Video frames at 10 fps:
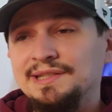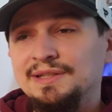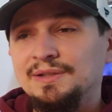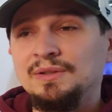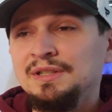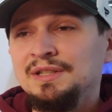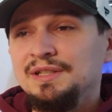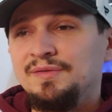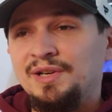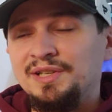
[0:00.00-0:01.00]
So
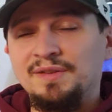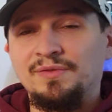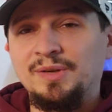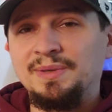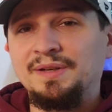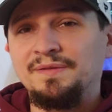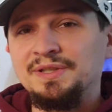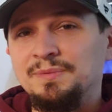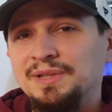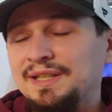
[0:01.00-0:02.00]
Devontae Freeman, a
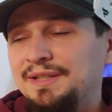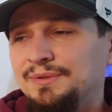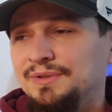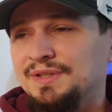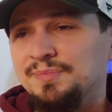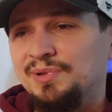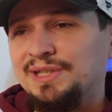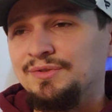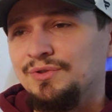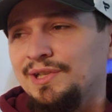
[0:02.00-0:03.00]
visit with the Eagles is
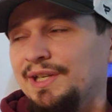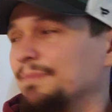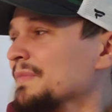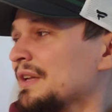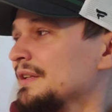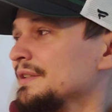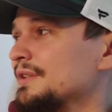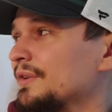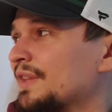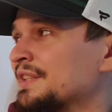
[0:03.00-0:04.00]
pretty intriguing.
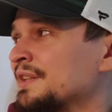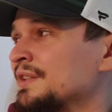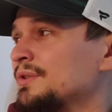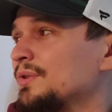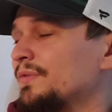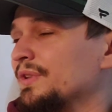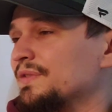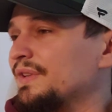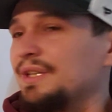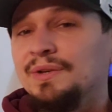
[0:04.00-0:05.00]
So that's going to do it for this
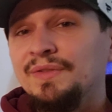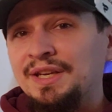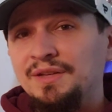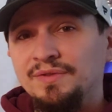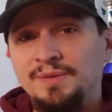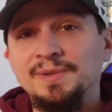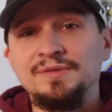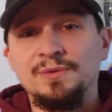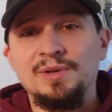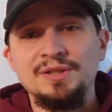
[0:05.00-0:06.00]
video. Thank you very much
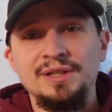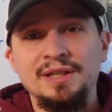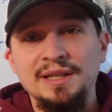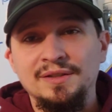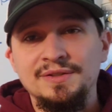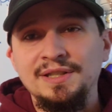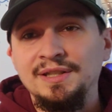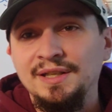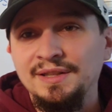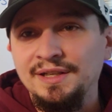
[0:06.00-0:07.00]
for watching, and I'll see
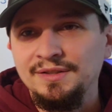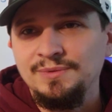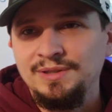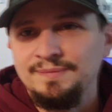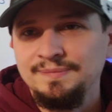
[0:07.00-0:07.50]
you in the next one.